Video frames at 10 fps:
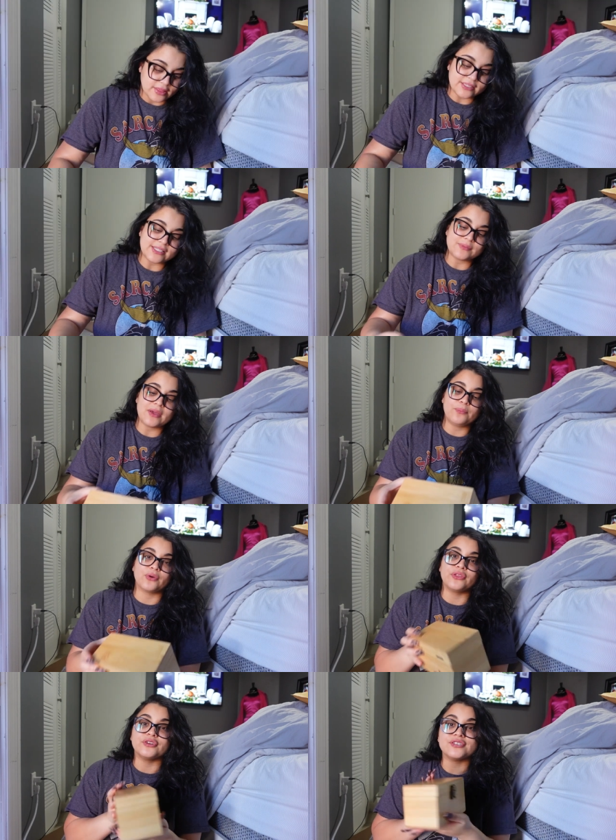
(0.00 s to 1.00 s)
This is my
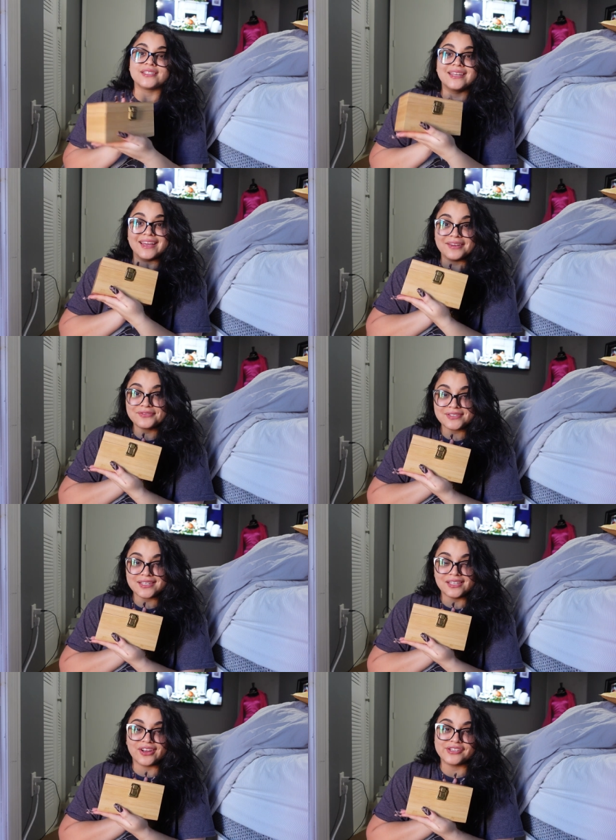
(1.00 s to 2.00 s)
brother's
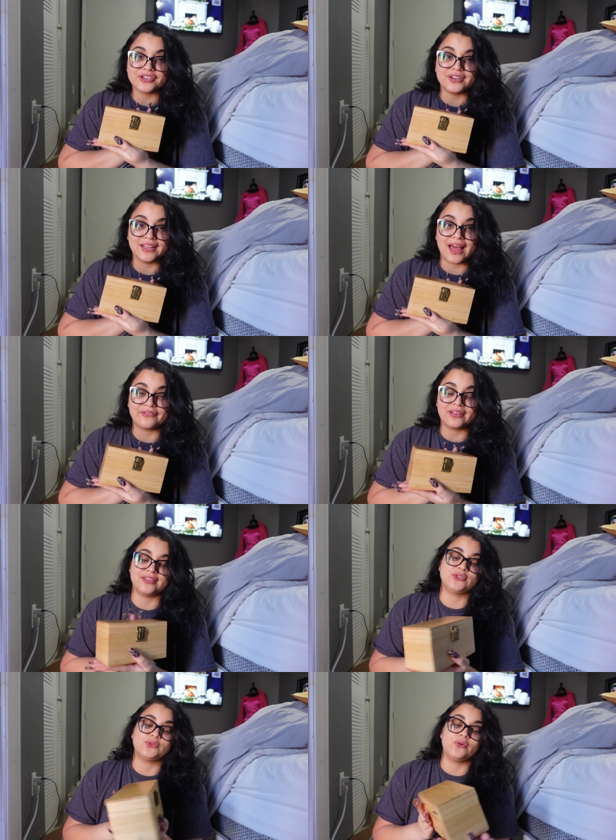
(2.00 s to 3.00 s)
gift. You guys are gonna laugh at
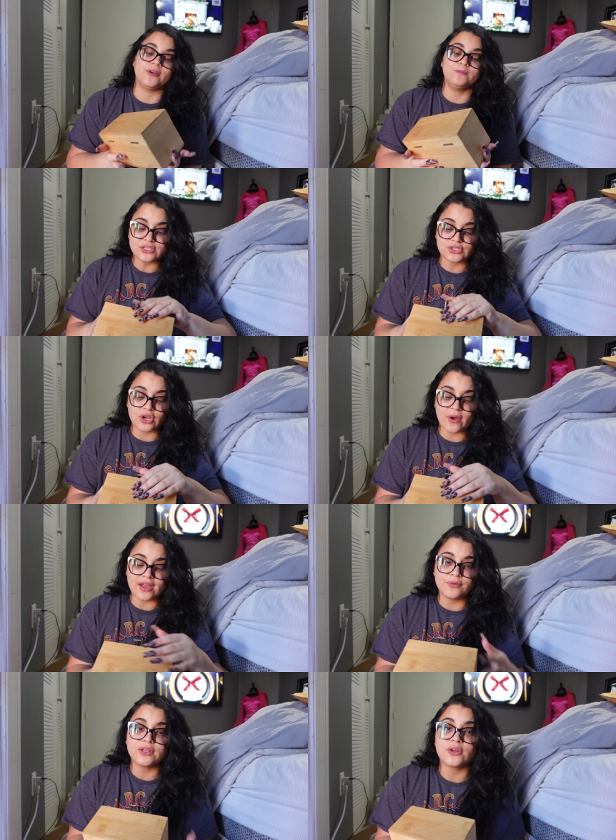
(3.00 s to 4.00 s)
this one. So I
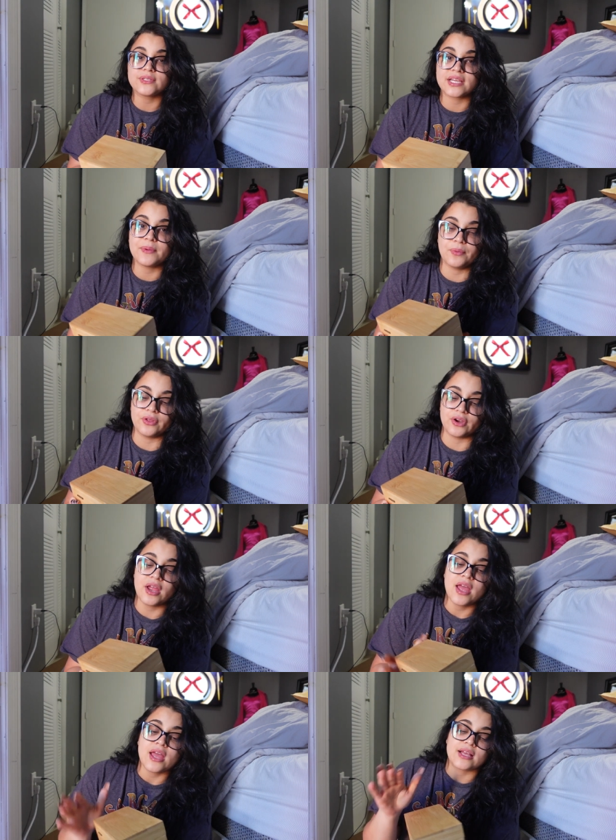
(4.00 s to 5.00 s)
didn't really know what to get my brother
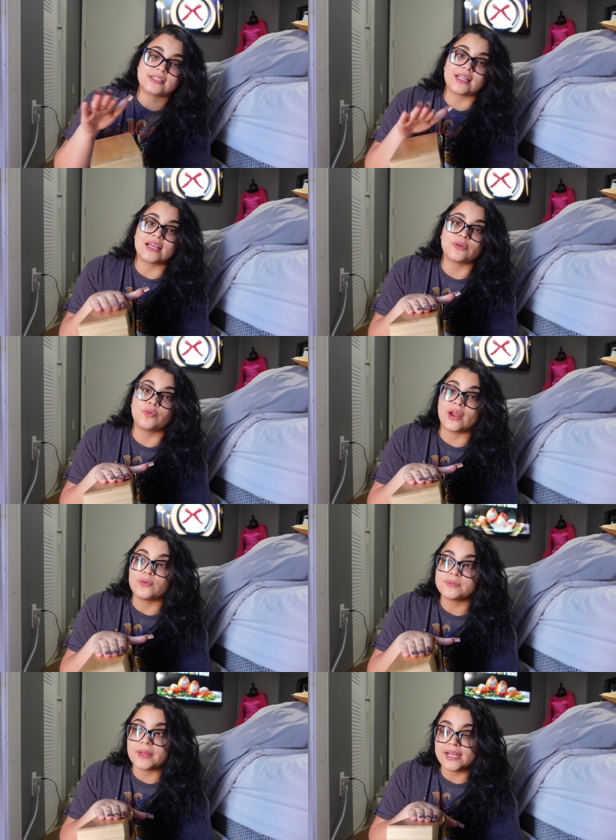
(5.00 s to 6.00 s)
because what I
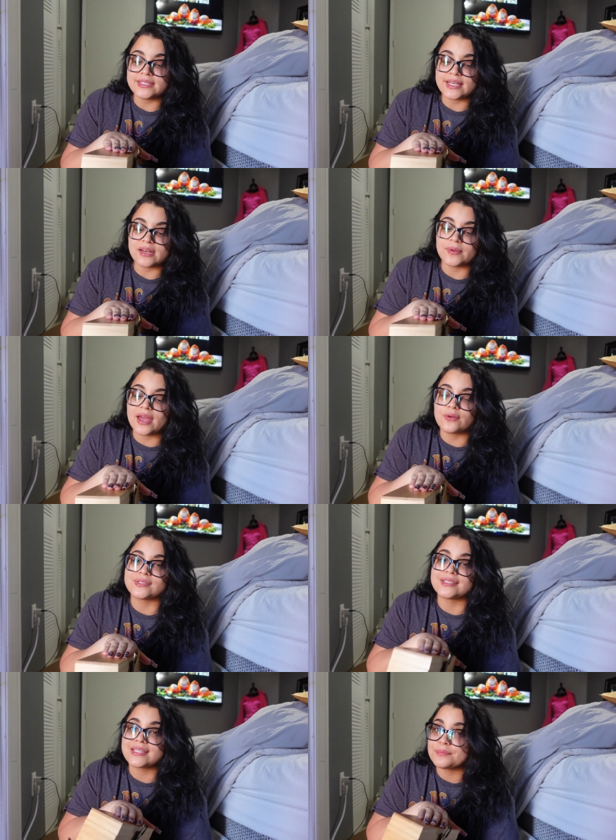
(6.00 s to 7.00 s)
was planning to get him again
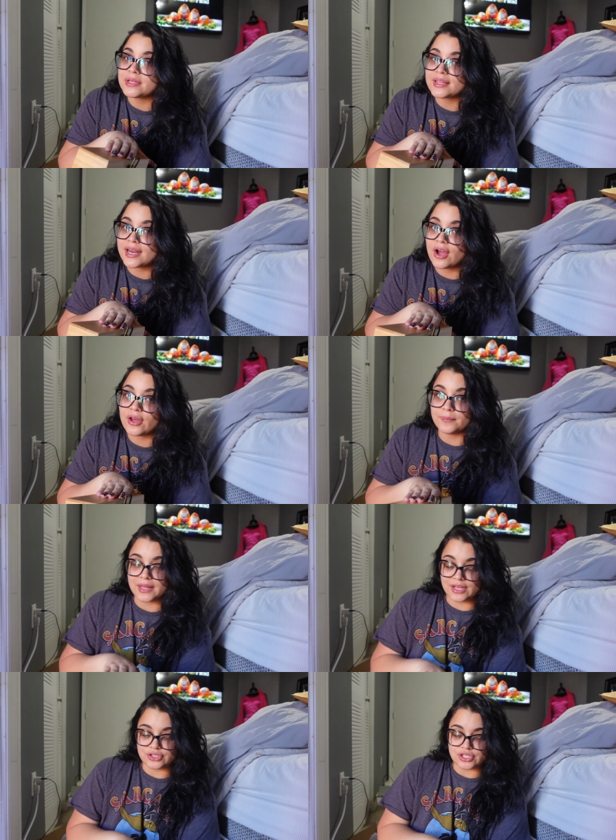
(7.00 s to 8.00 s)
was the same thing that I got him
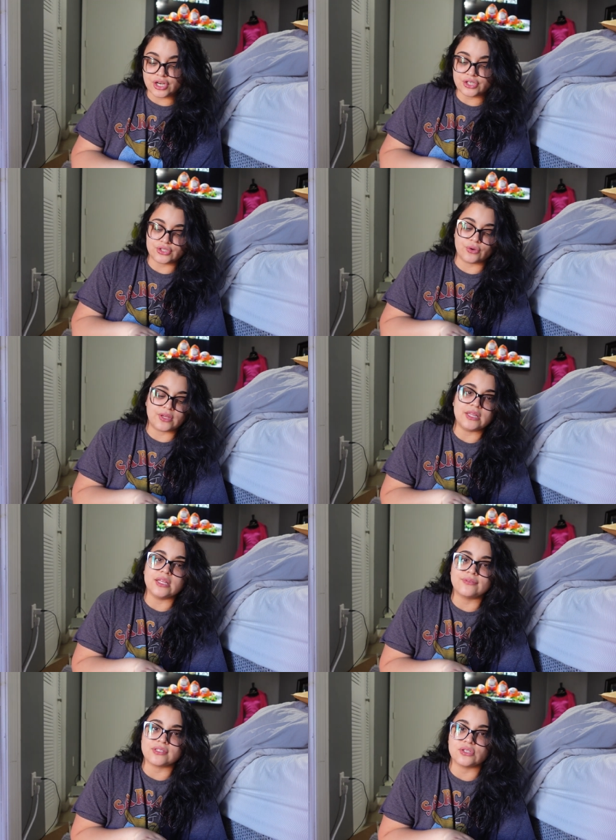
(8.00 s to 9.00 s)
last year. So he
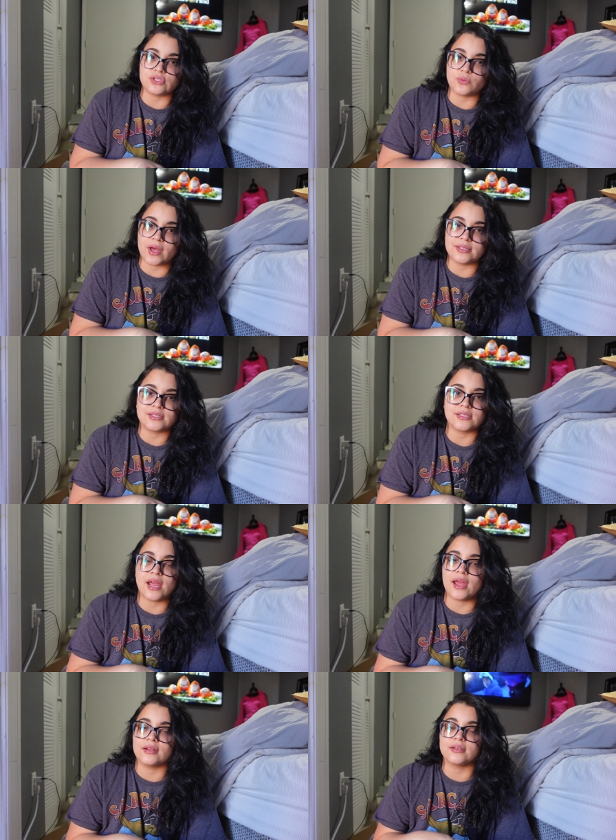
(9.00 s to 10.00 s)
lives in sweats
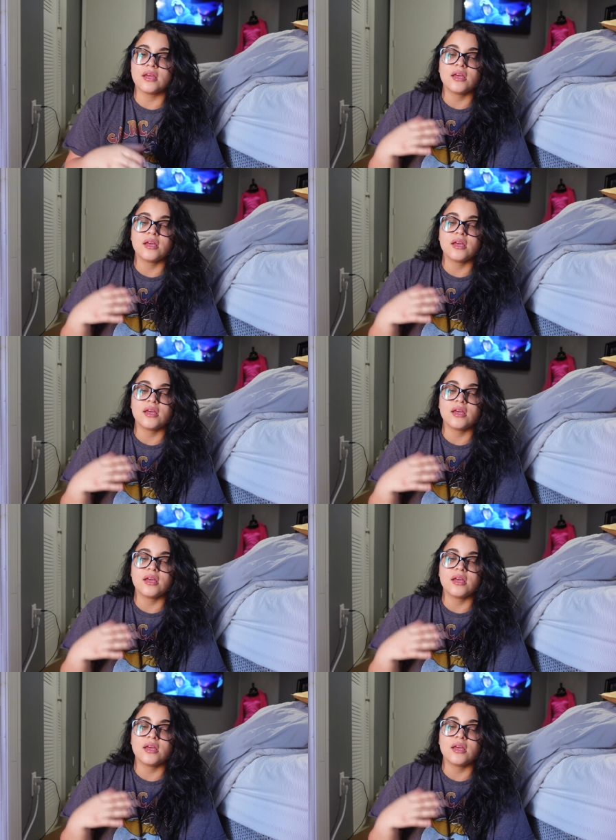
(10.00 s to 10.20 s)
and